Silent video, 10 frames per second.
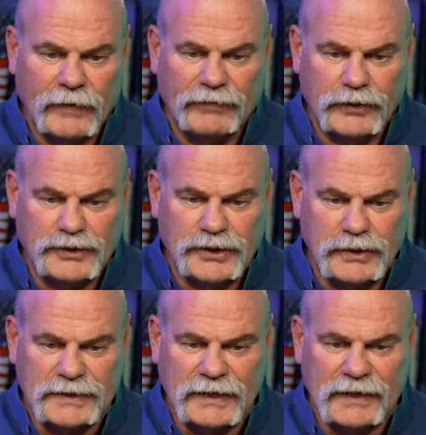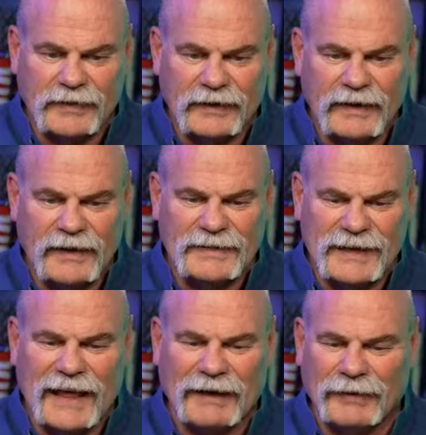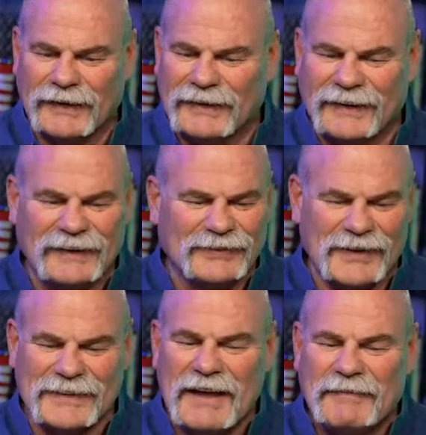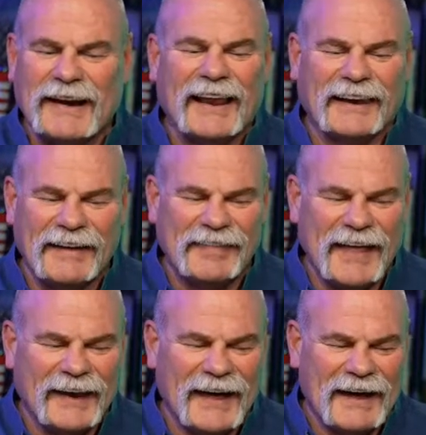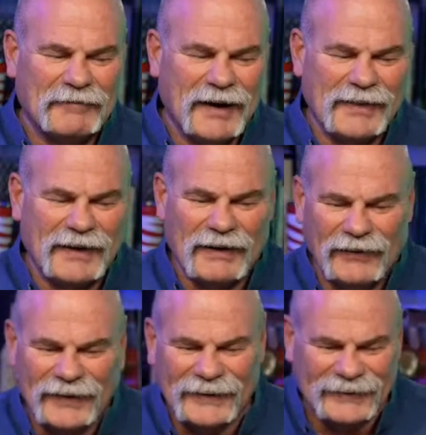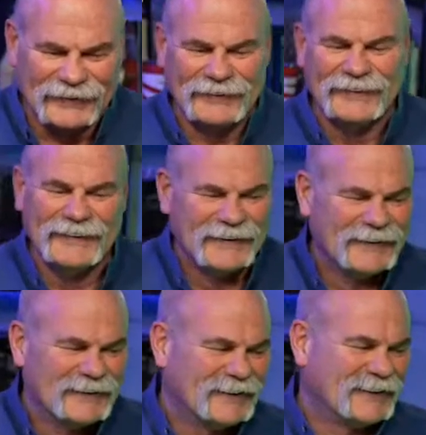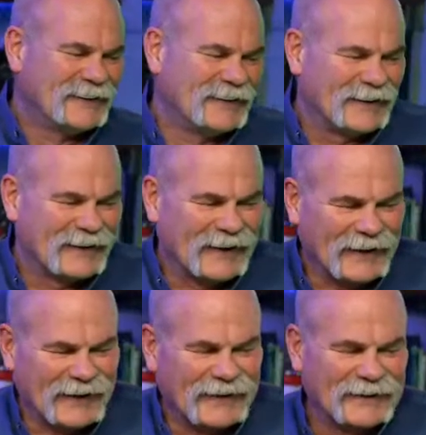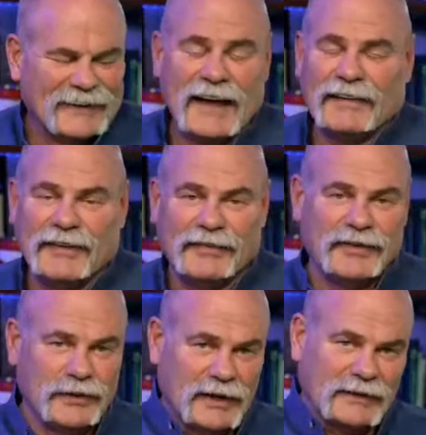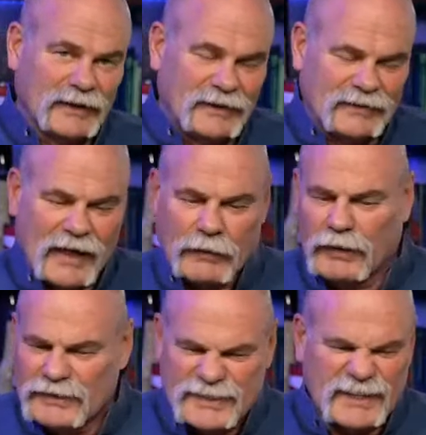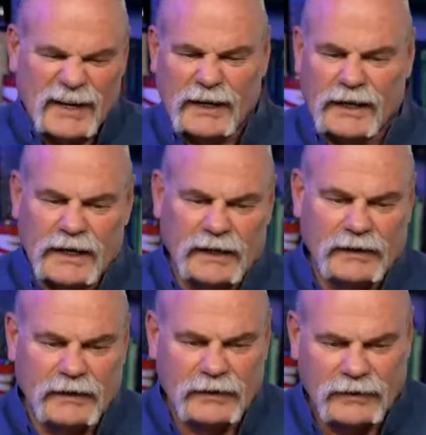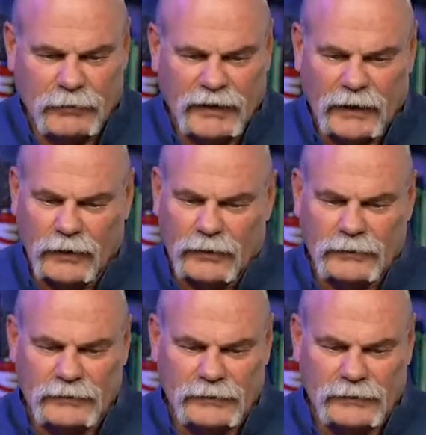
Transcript: If you choose to hit the dislike button, hit it twice. Man, I love that line, brother. I really do. If you hit the dislike button, just hit it again. Let me know.